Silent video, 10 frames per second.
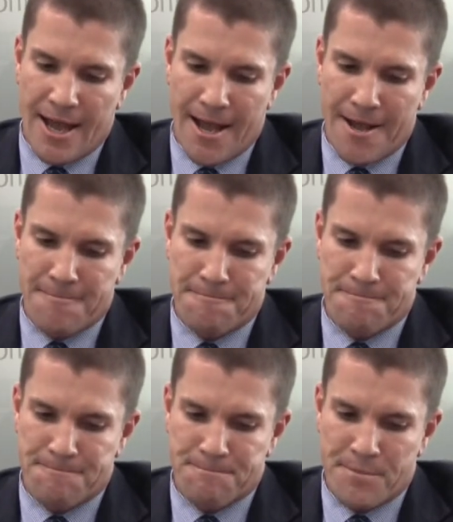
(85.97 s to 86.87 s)

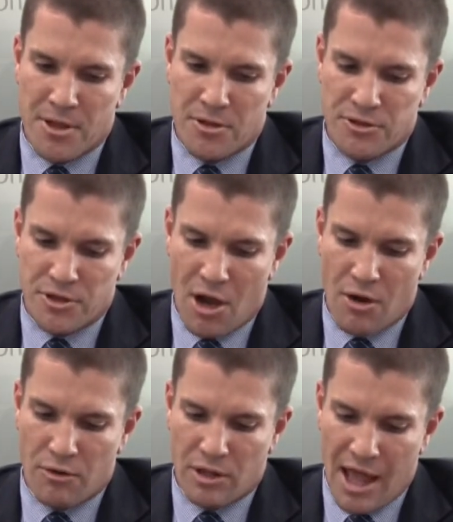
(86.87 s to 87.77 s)
Um,
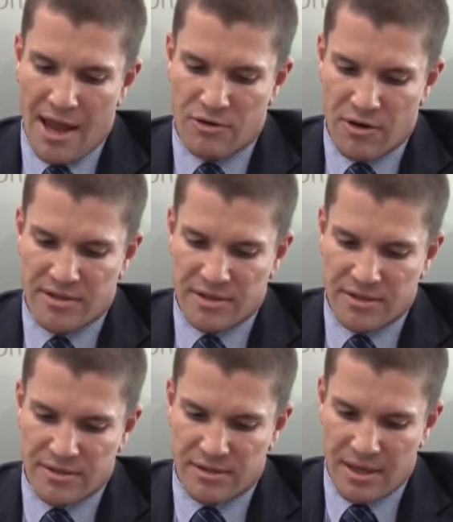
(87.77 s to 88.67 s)
so cloud
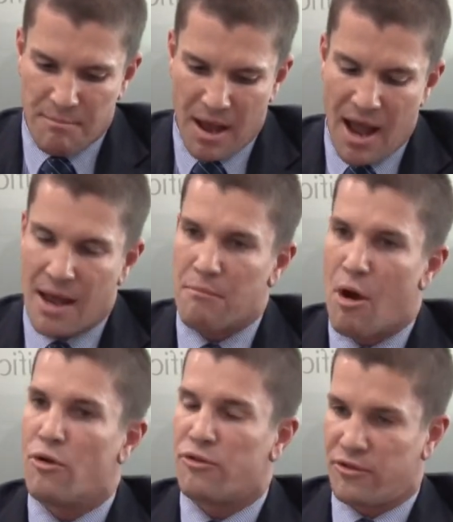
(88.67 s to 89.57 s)
addresses in part
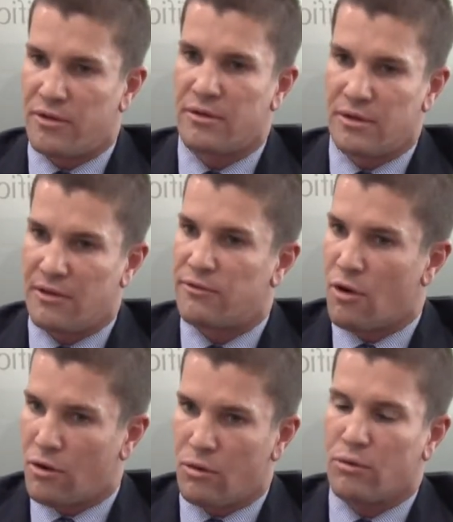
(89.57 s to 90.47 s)
most, if
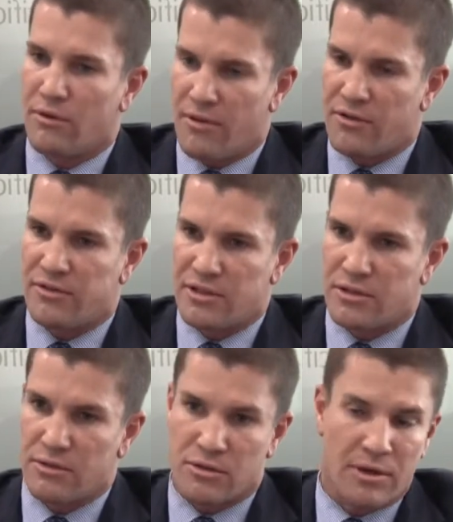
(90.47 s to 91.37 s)
not all of those
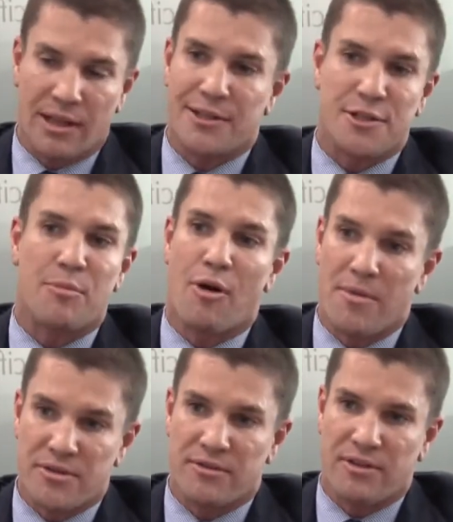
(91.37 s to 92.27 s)
issues, or at least the
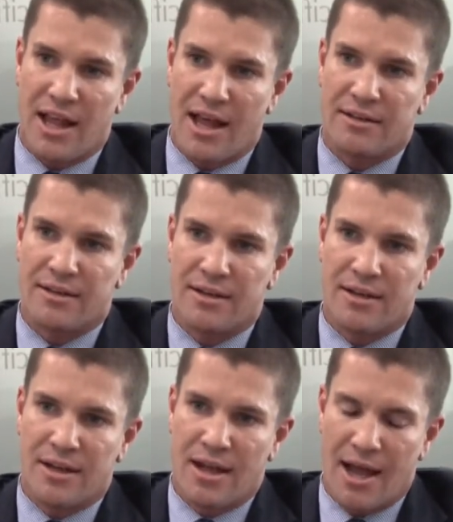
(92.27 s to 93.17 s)
promise of cloud
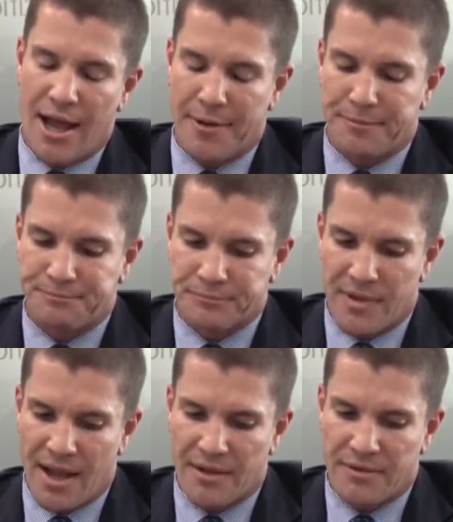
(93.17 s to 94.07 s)
hmm. um,
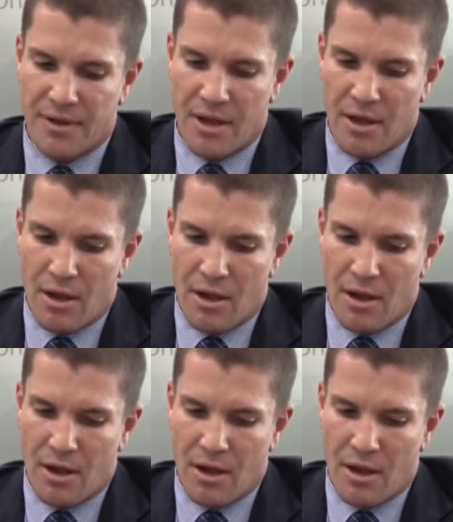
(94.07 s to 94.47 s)
does.